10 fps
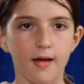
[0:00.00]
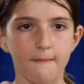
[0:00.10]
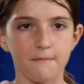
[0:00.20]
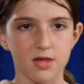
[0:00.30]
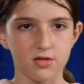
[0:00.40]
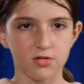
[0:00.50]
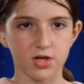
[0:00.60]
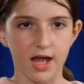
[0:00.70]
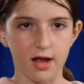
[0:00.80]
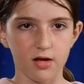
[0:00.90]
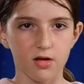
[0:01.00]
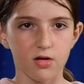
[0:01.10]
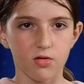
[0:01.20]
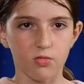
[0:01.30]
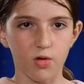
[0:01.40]
Mr. Jack,
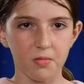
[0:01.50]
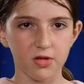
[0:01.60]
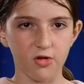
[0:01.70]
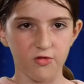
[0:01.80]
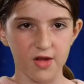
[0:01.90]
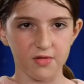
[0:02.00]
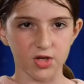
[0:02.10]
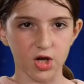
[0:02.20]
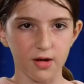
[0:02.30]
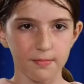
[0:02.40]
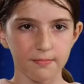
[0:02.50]
what was your favorite job?